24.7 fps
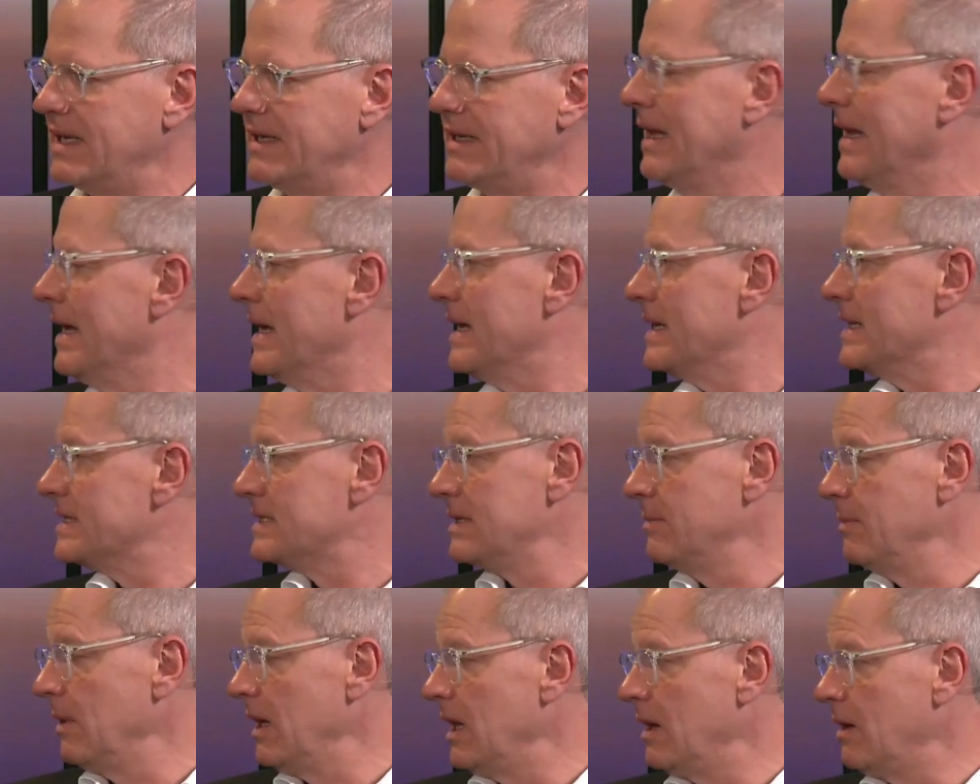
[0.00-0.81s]
And
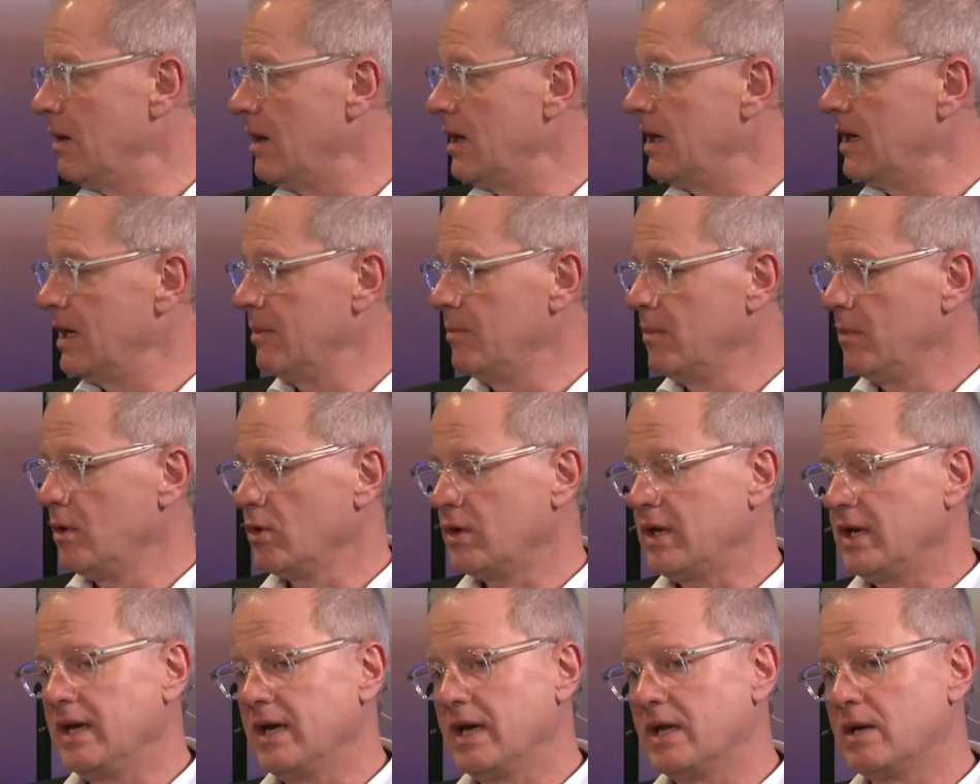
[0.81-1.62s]
similar,
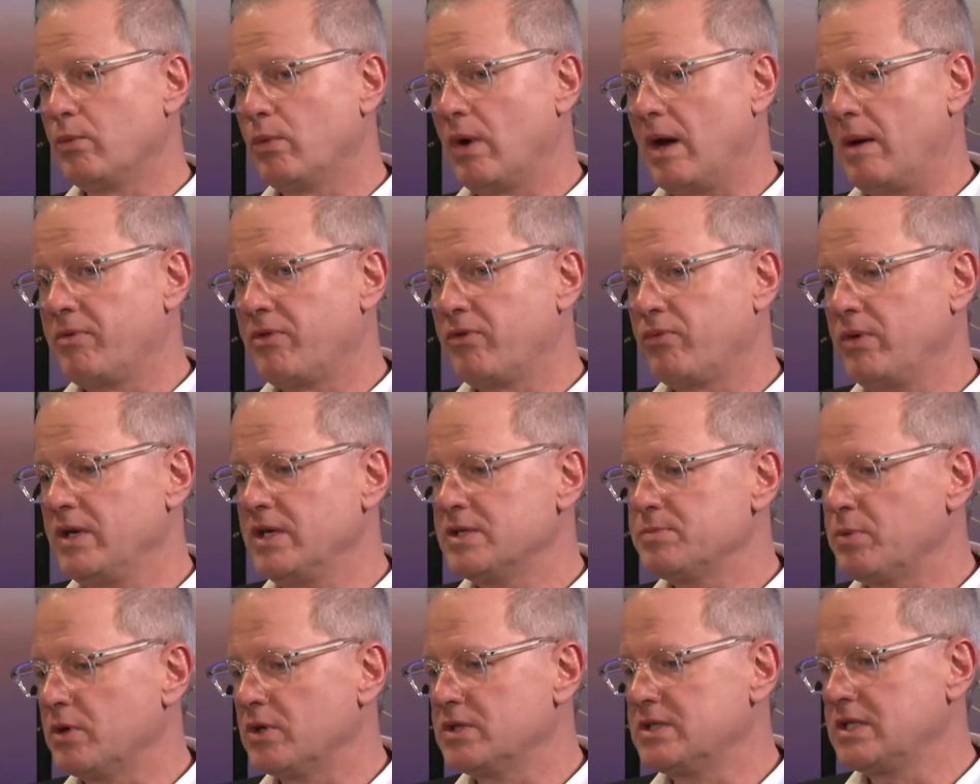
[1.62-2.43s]
looking at Web
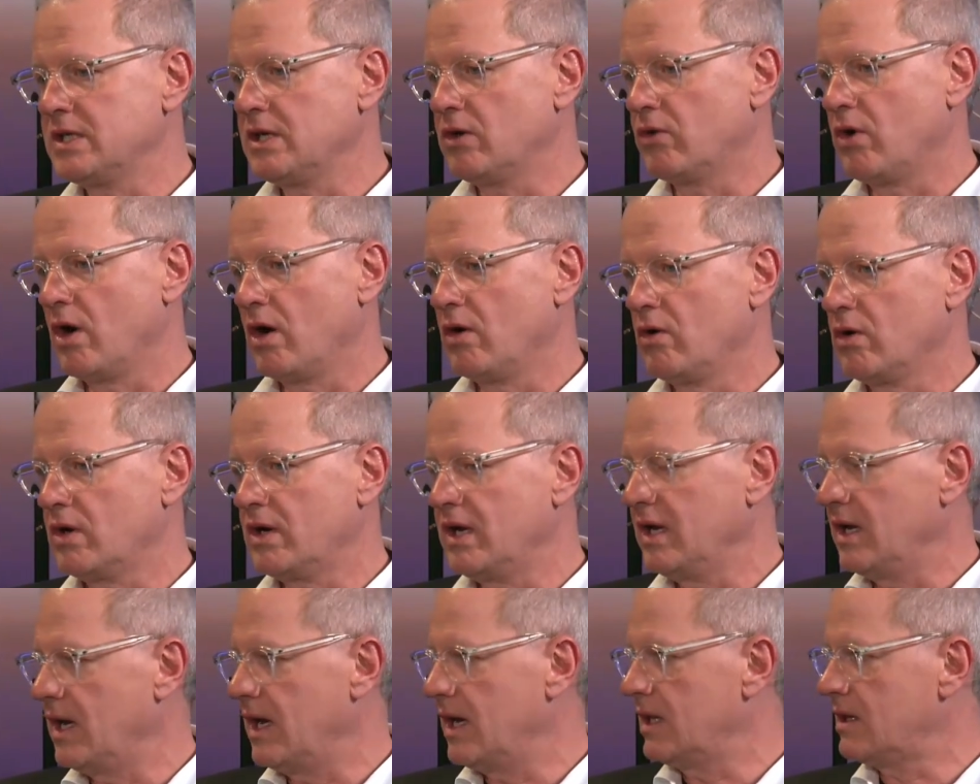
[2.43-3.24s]
3.0,
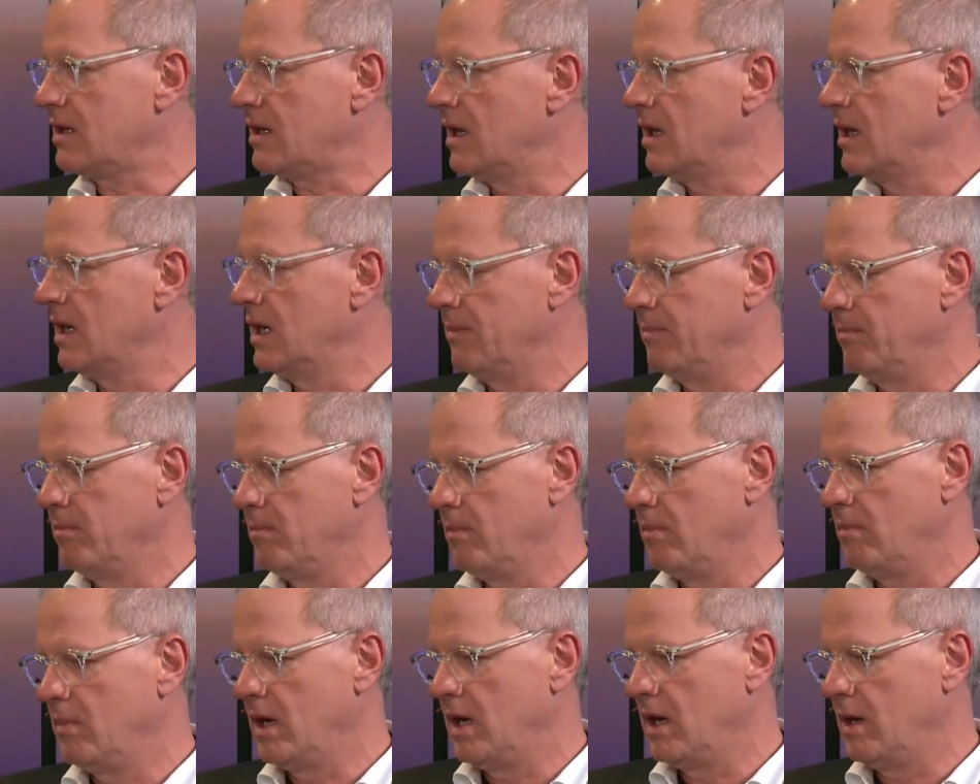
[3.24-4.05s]
looking at
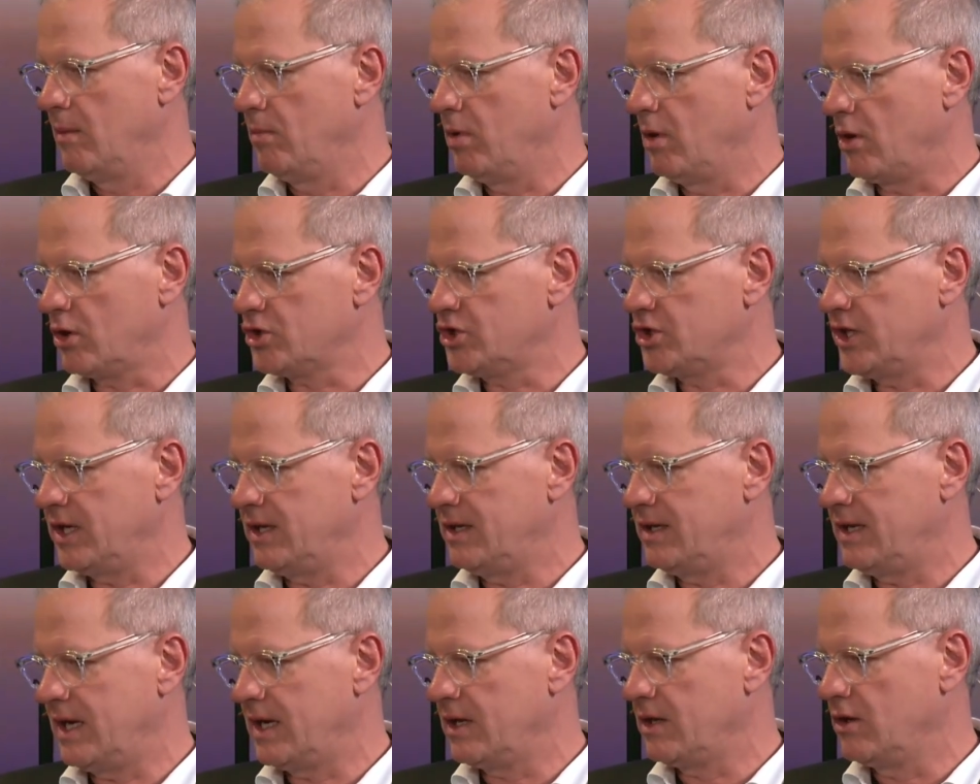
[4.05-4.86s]

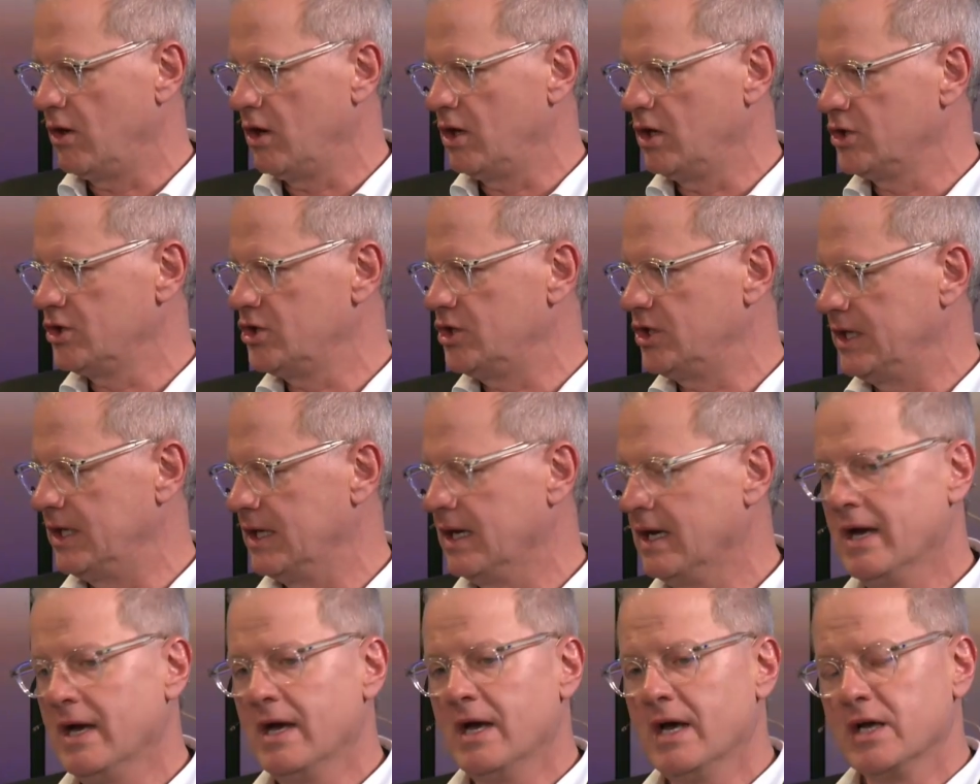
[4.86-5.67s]
blockchain technology,